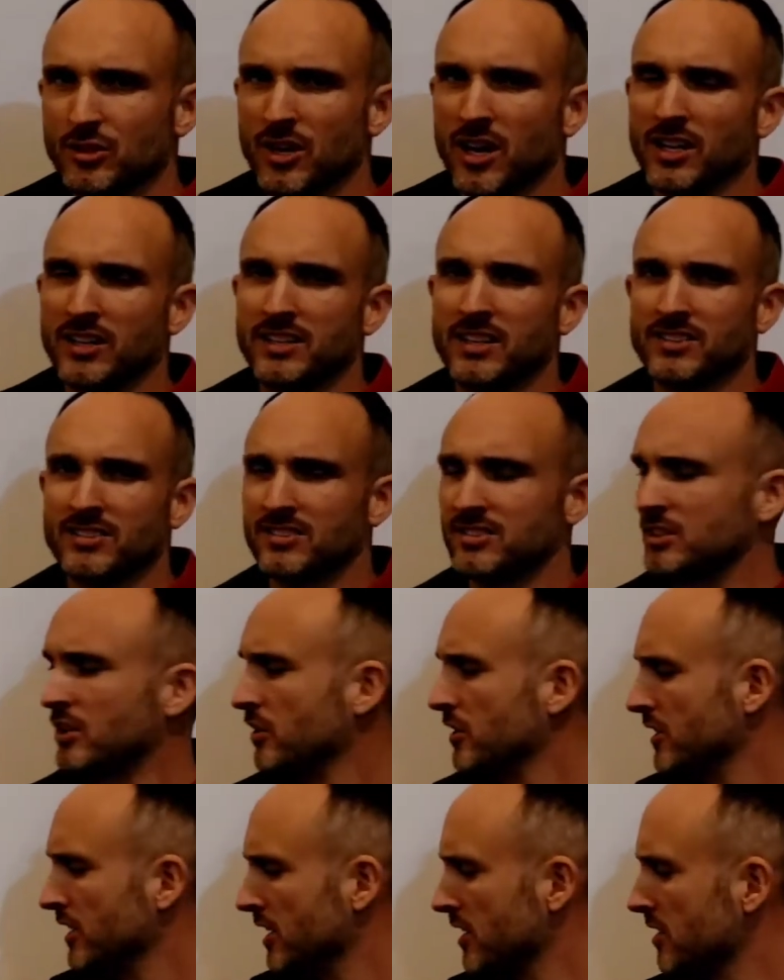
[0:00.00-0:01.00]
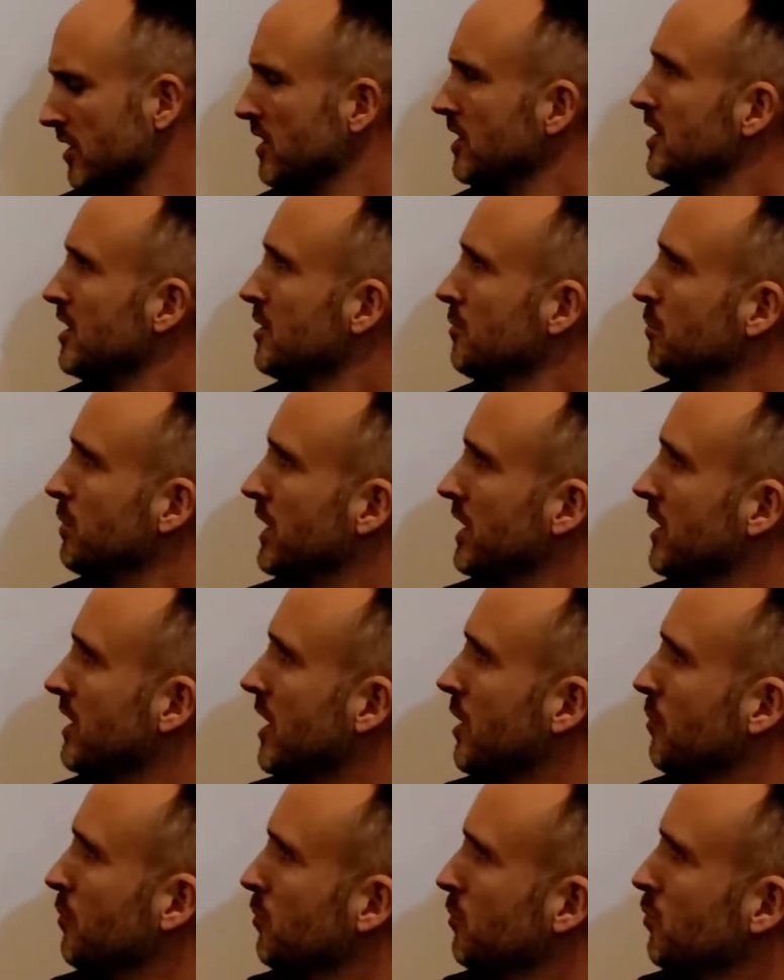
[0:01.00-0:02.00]
are not necessary there, but
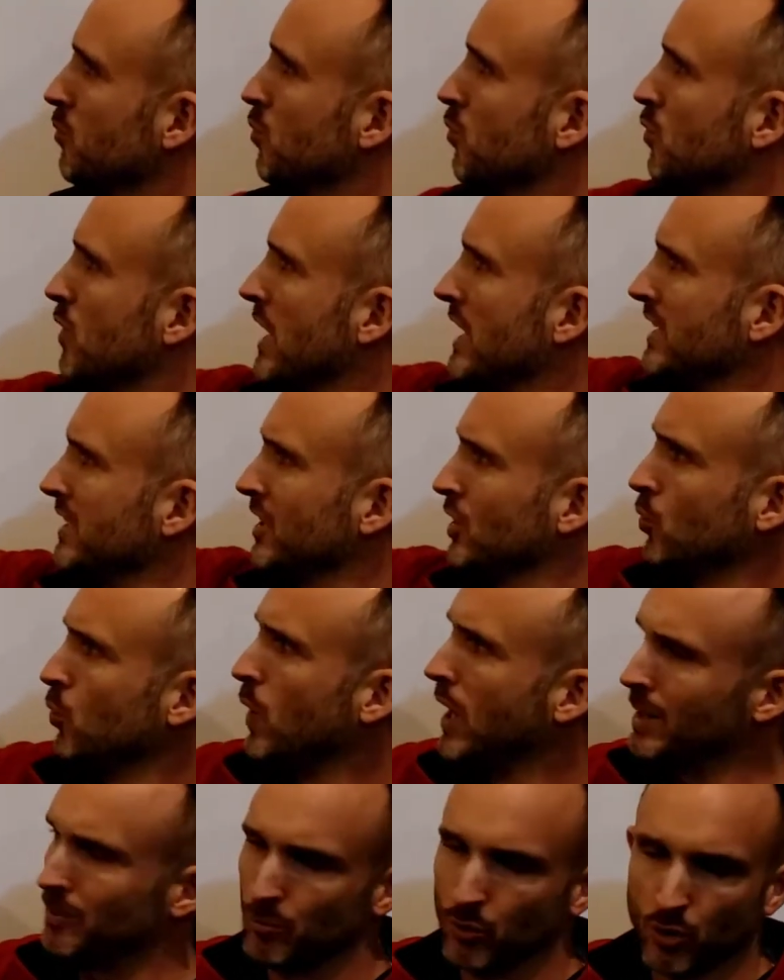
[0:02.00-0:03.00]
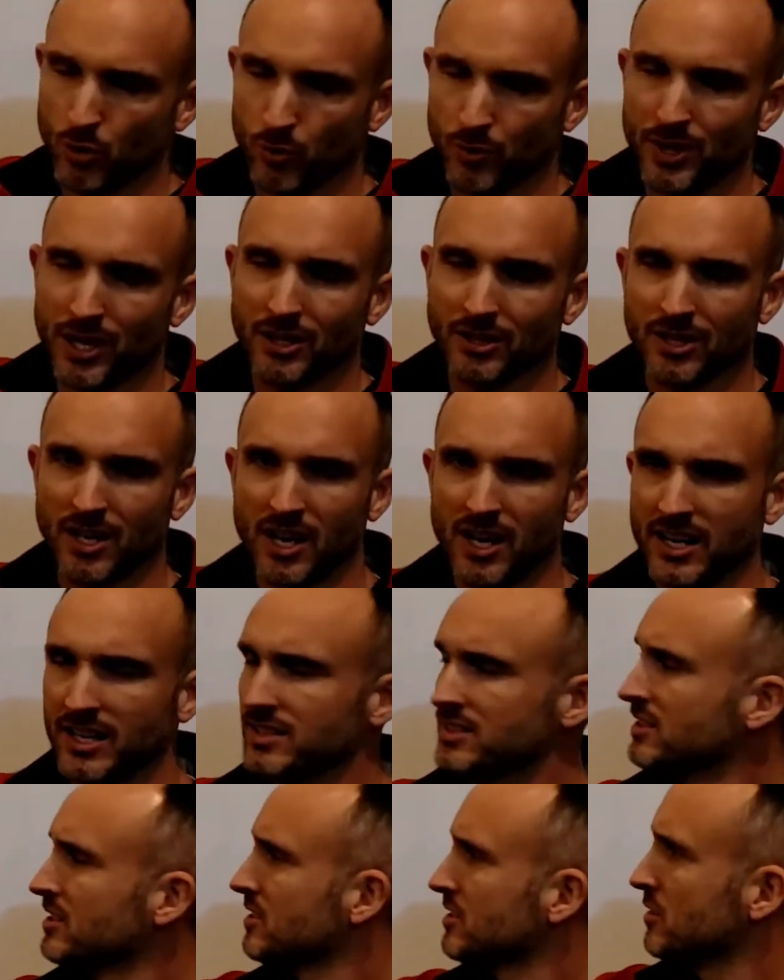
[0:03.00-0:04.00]
I'm writing on a whiteboard without
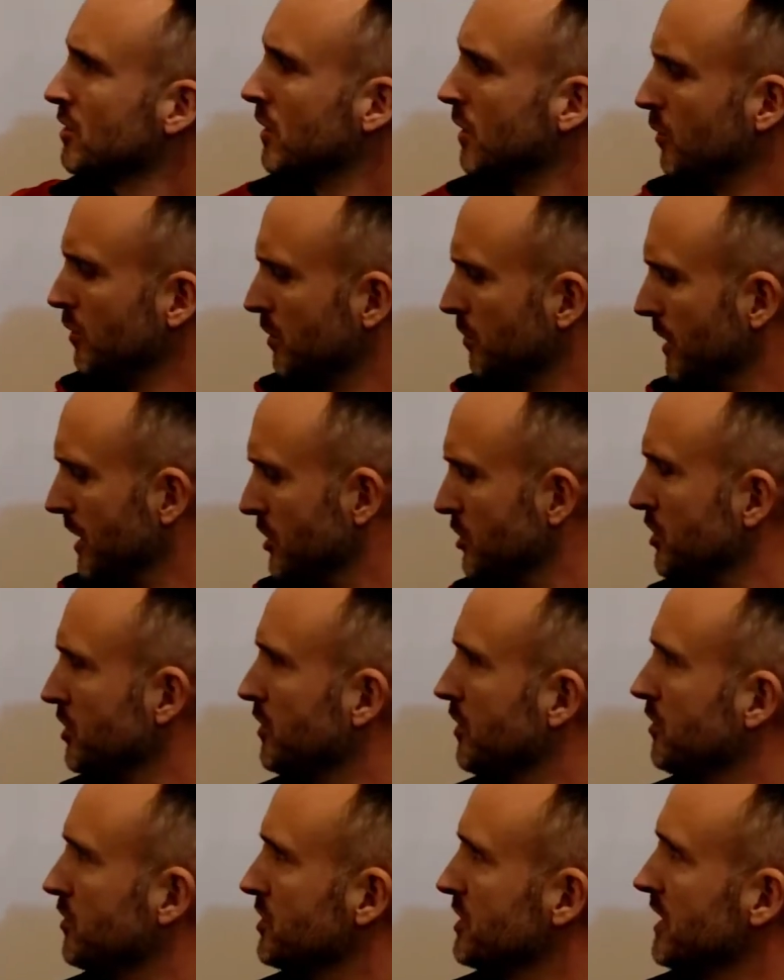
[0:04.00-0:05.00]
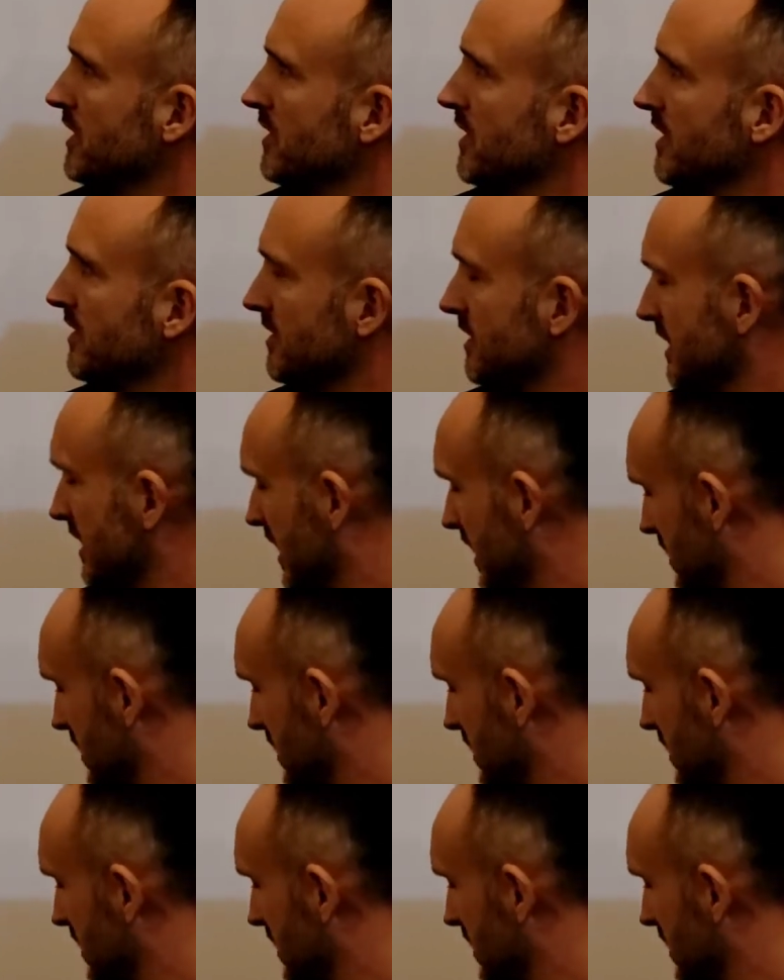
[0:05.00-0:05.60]
lines, so I want to make sure you understand that's the